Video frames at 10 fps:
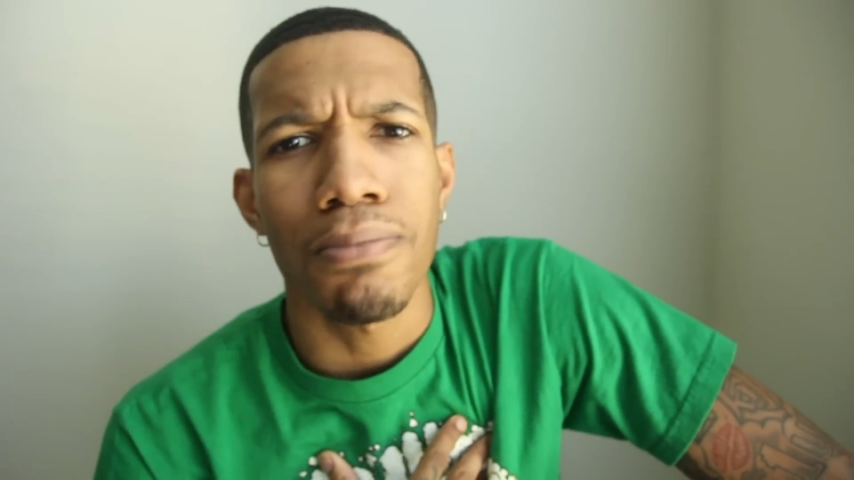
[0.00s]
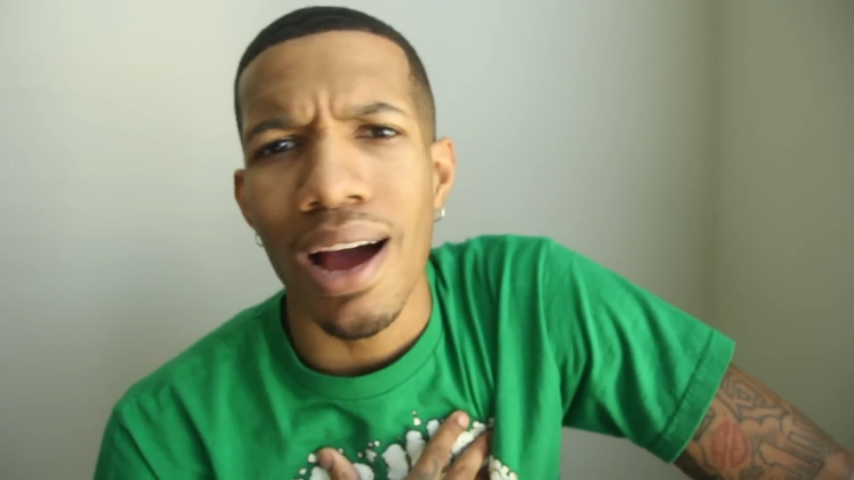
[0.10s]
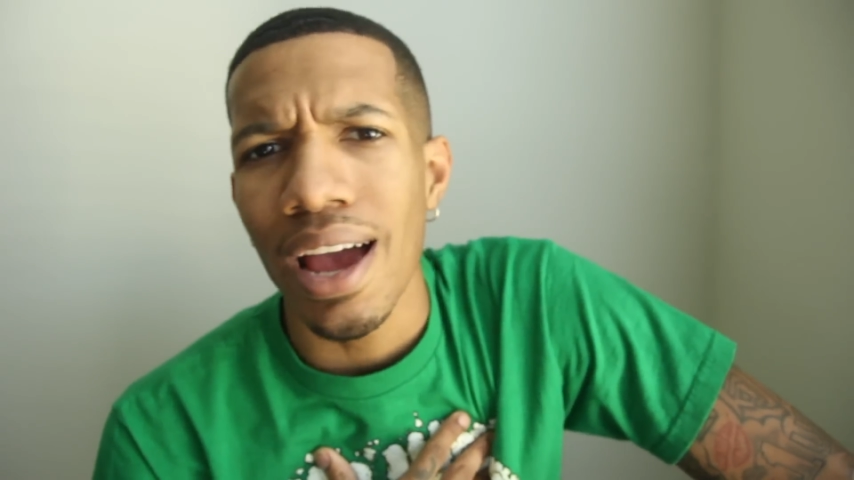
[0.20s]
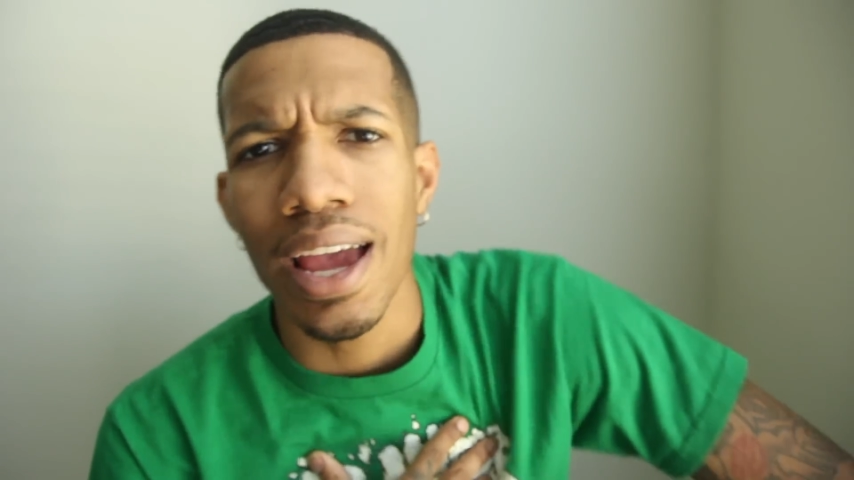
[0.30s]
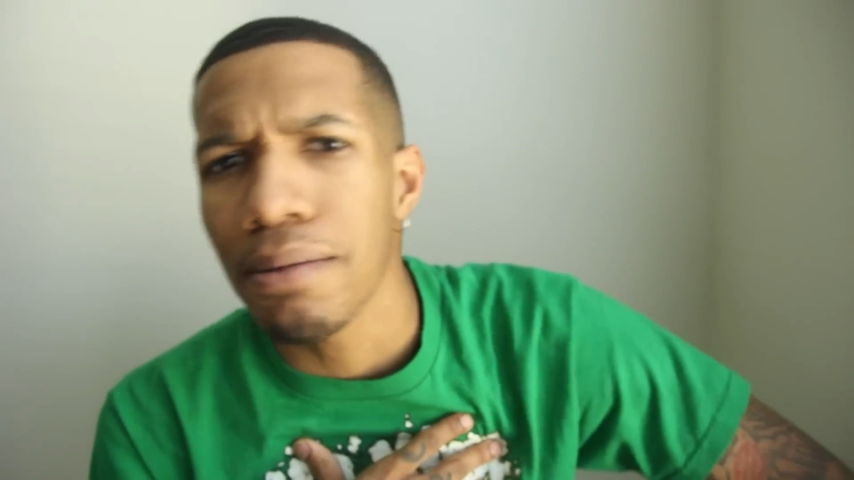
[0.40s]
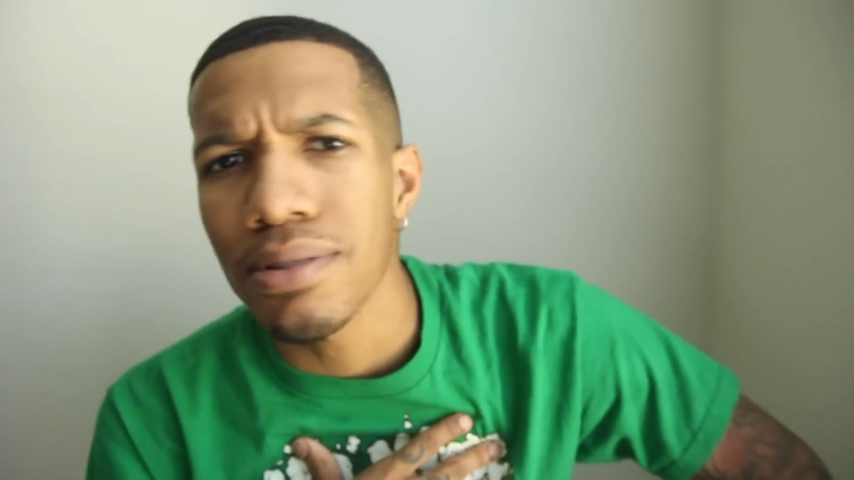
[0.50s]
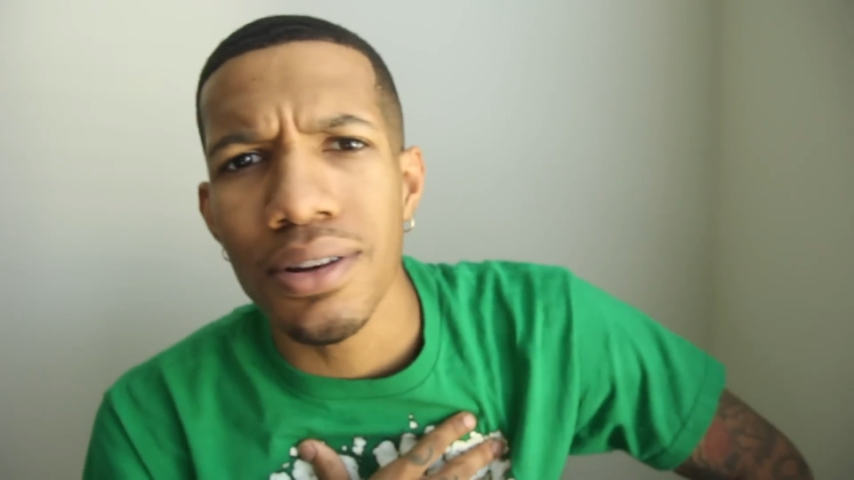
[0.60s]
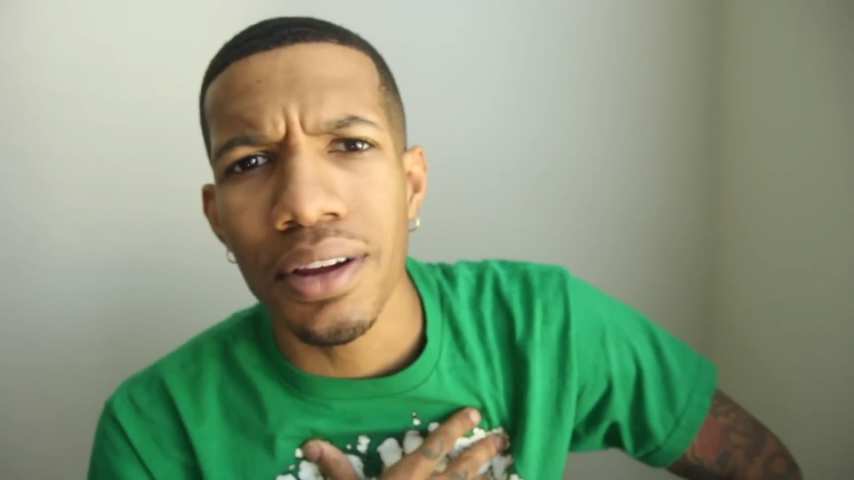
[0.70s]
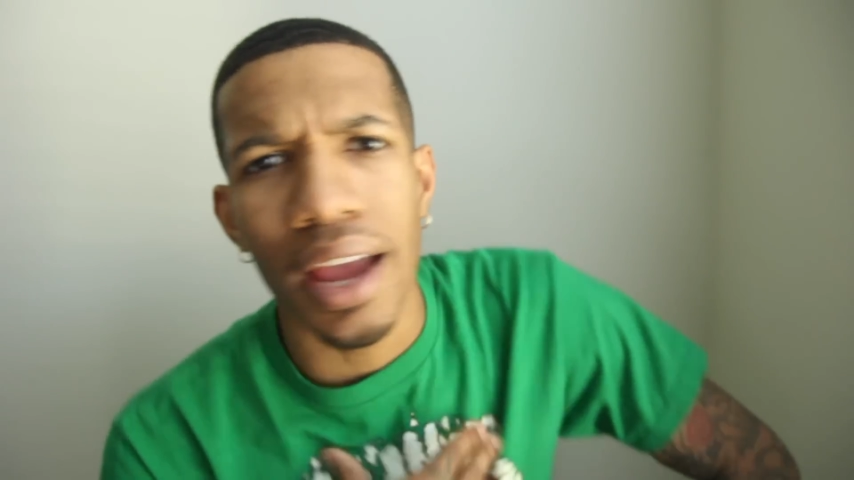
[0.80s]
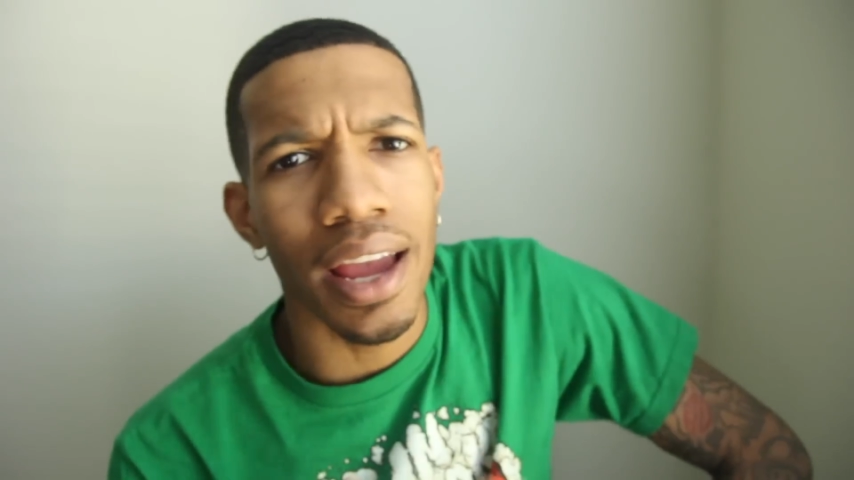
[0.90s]
my
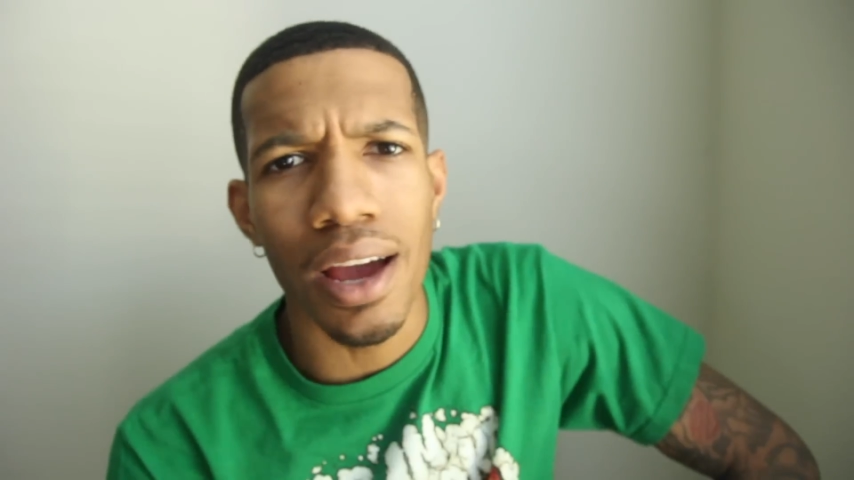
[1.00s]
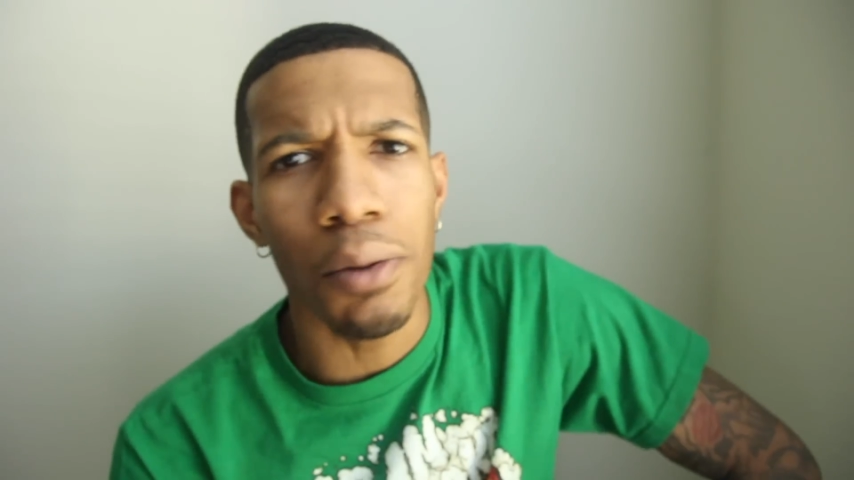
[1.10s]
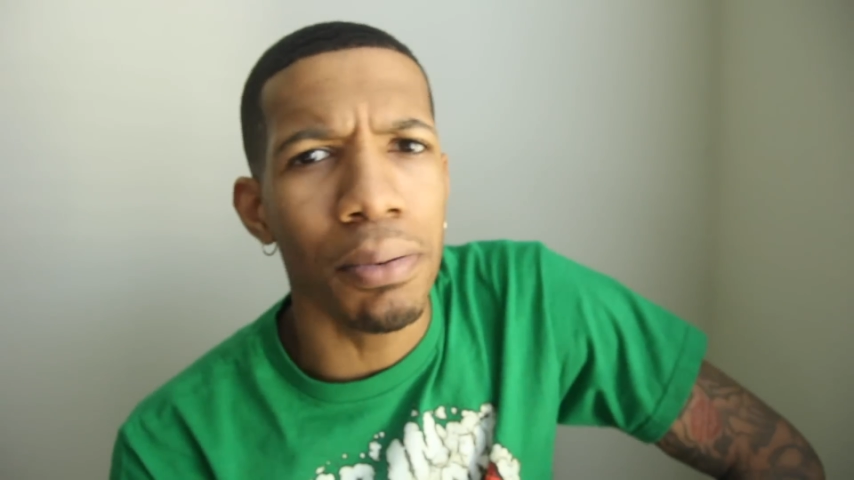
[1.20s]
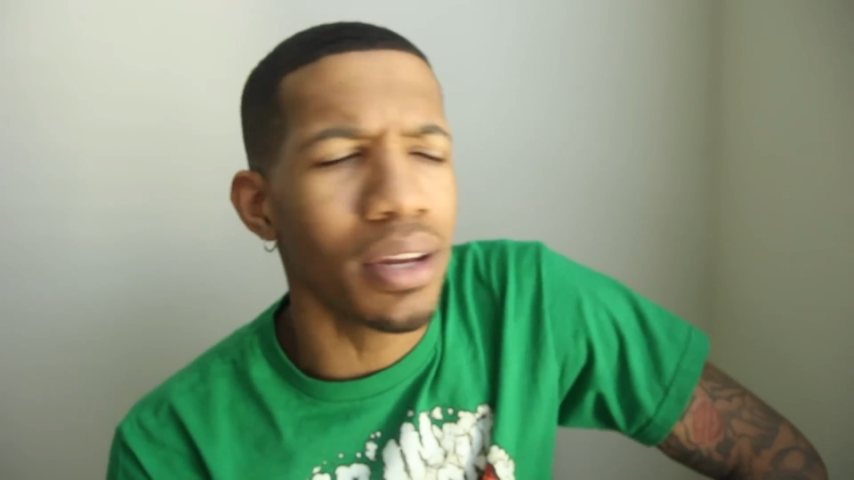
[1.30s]
hamster can't help